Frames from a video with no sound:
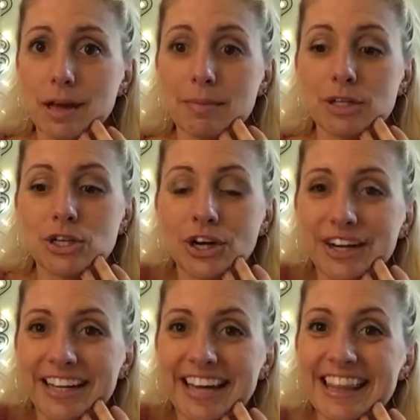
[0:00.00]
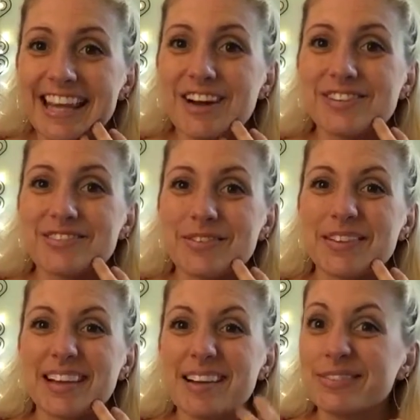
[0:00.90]
I made sure to get that one from the
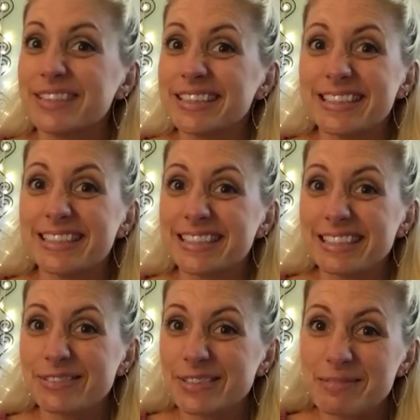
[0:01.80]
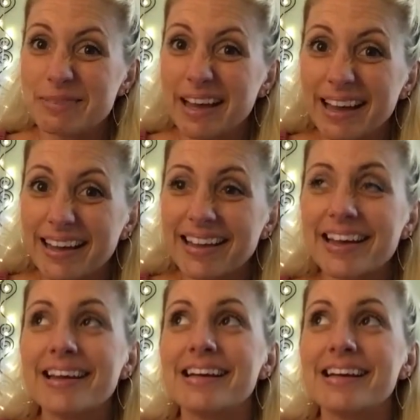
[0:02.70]
library because I didn't want to pay.